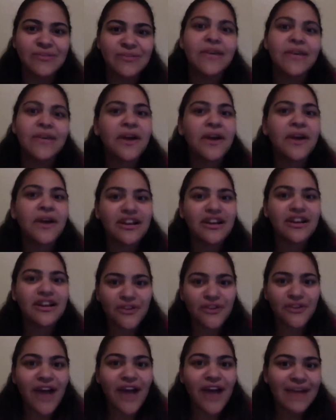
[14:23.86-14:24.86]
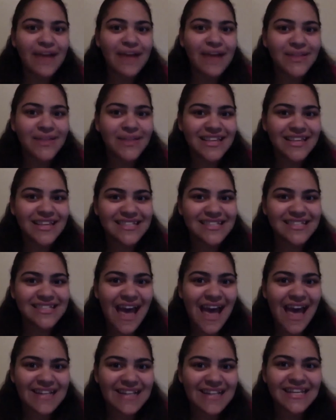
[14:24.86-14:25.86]
was going on in your head with these
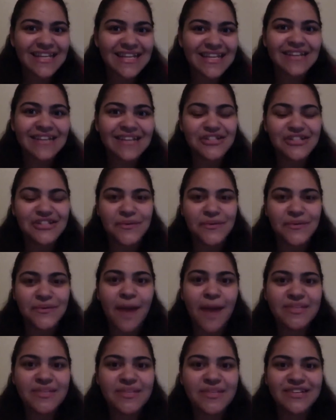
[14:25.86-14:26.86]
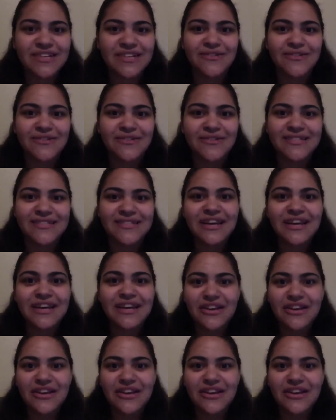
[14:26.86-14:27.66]
ending two episodes.